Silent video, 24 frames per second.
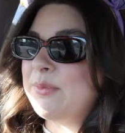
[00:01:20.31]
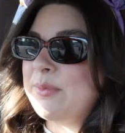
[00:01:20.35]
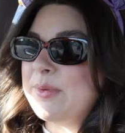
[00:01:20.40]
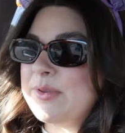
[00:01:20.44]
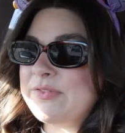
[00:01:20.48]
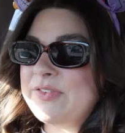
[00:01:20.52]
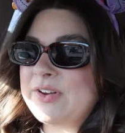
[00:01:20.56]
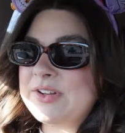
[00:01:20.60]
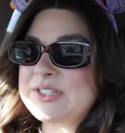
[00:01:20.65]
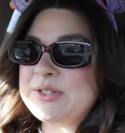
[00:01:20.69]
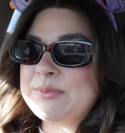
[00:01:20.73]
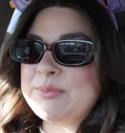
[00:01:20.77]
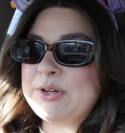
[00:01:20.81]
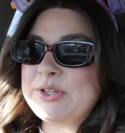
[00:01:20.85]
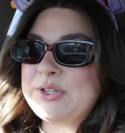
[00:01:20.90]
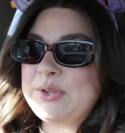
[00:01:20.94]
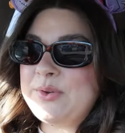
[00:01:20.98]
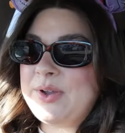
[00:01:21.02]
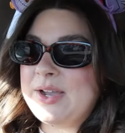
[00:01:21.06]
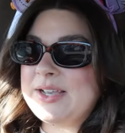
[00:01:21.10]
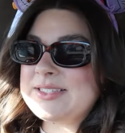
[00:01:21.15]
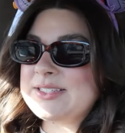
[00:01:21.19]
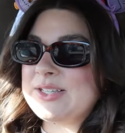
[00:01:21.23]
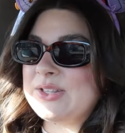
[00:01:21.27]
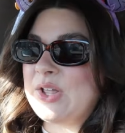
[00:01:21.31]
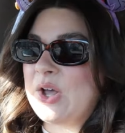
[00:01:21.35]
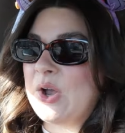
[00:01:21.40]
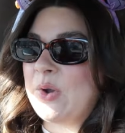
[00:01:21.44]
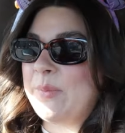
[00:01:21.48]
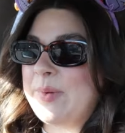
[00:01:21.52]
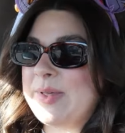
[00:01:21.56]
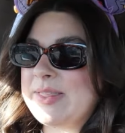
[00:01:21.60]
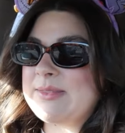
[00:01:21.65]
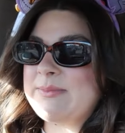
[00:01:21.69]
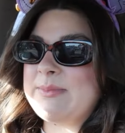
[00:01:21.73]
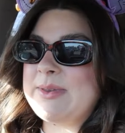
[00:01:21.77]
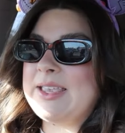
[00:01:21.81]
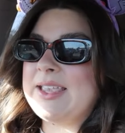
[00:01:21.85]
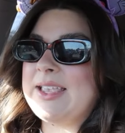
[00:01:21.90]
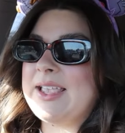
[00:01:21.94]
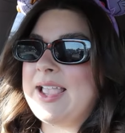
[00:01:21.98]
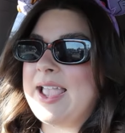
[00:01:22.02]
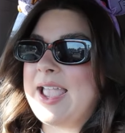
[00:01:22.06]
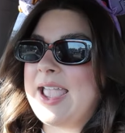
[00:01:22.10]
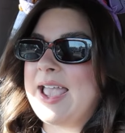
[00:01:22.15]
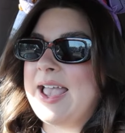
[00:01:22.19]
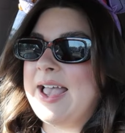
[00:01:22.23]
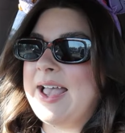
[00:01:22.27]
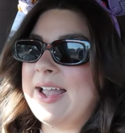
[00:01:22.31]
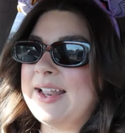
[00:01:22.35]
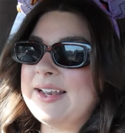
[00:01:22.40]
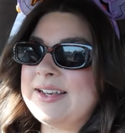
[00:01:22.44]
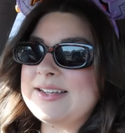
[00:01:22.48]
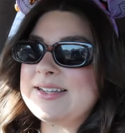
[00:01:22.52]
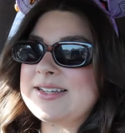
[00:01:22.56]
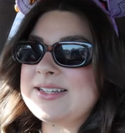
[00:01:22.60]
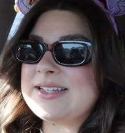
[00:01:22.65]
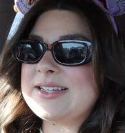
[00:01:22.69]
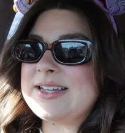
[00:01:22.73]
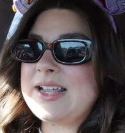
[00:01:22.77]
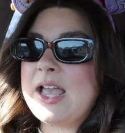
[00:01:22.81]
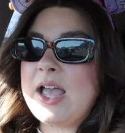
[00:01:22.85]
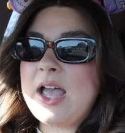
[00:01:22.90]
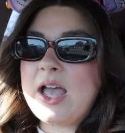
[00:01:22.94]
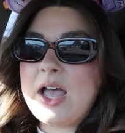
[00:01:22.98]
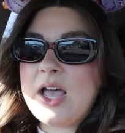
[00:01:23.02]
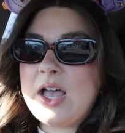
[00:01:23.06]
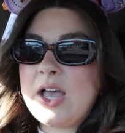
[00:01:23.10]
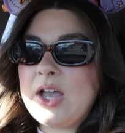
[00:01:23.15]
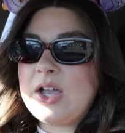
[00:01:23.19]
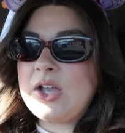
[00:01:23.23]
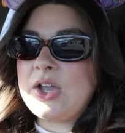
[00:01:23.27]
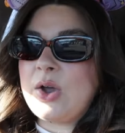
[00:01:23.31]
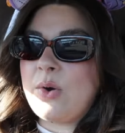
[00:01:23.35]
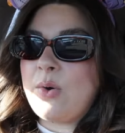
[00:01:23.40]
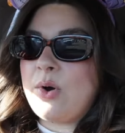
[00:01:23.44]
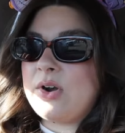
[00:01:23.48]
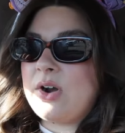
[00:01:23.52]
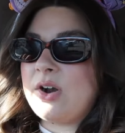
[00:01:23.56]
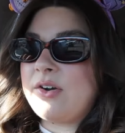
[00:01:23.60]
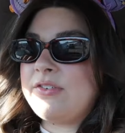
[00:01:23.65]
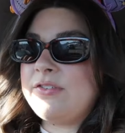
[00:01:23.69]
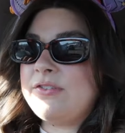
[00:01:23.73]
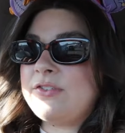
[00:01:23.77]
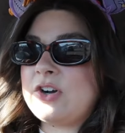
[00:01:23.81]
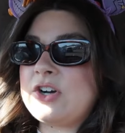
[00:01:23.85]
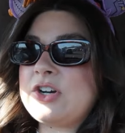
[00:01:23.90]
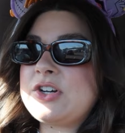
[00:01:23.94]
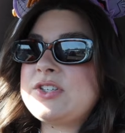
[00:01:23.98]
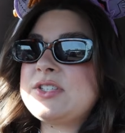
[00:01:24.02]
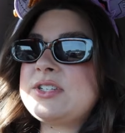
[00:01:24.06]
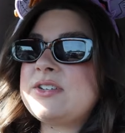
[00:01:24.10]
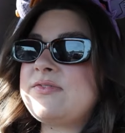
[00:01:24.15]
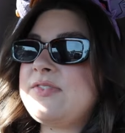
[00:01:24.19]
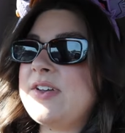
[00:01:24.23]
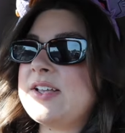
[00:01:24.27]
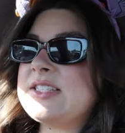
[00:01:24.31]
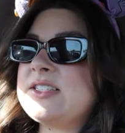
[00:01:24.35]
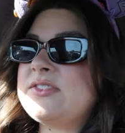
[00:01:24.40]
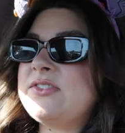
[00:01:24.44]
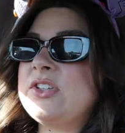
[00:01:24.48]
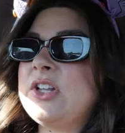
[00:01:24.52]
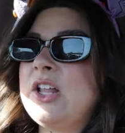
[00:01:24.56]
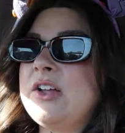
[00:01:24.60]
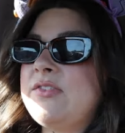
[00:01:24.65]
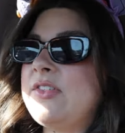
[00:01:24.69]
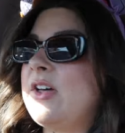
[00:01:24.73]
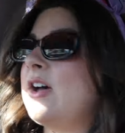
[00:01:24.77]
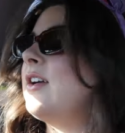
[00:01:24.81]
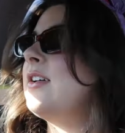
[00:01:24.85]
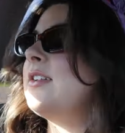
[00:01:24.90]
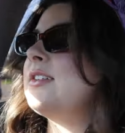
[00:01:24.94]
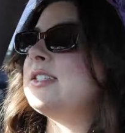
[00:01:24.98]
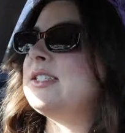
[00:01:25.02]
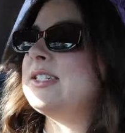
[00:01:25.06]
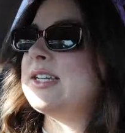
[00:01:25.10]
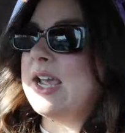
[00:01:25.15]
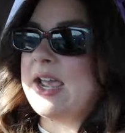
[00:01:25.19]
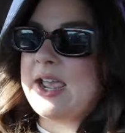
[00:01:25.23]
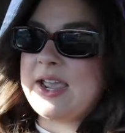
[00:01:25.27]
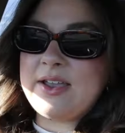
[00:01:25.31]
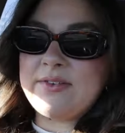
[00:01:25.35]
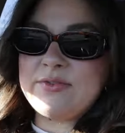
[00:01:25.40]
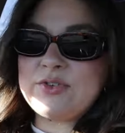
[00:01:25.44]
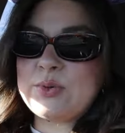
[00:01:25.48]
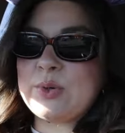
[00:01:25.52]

it'll be fun to bring you guys along with me and go on our first Festival of the Arts Day of